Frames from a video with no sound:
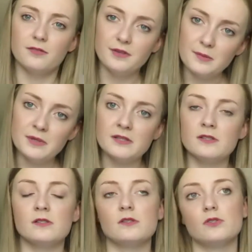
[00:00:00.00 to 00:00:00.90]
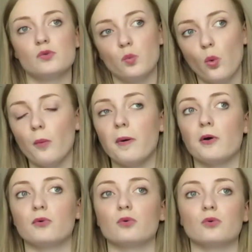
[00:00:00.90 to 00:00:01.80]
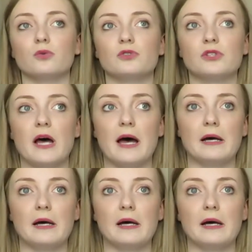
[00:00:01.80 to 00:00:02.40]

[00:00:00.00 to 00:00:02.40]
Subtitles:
vitamins, water bottles,